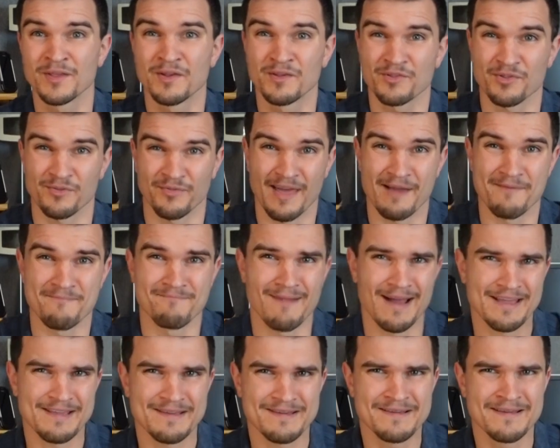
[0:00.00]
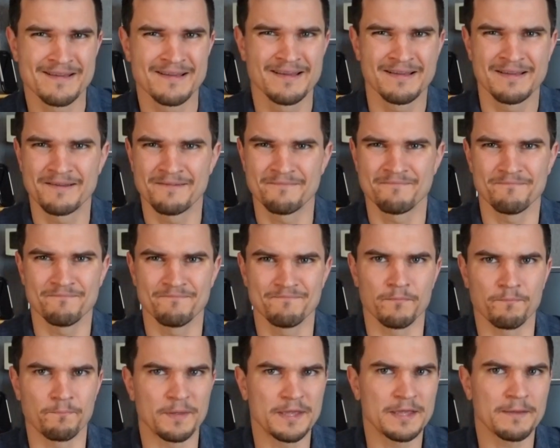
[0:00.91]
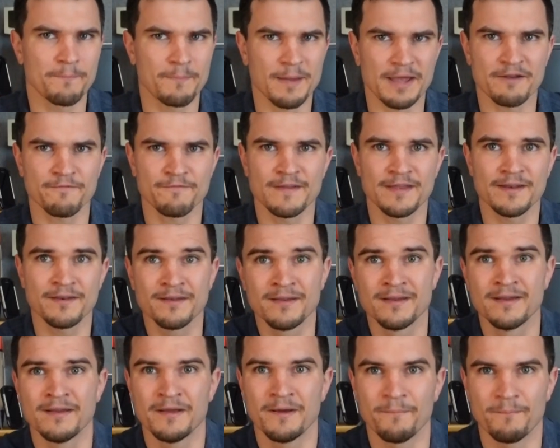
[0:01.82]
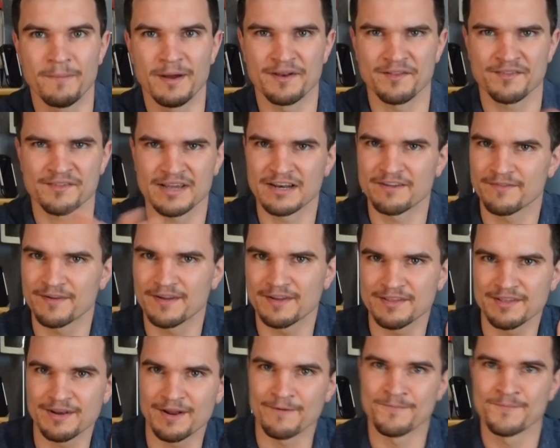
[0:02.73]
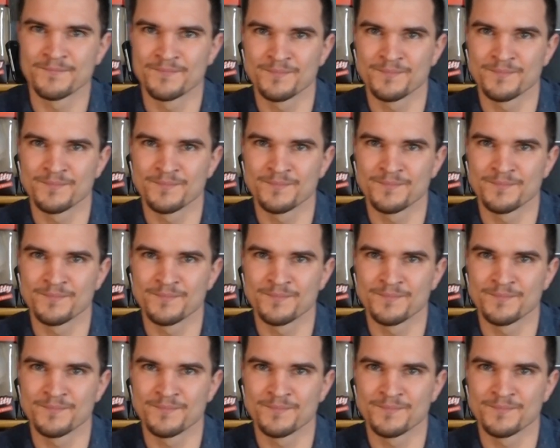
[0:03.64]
So that might be a benefit, but it's kind of a, you know,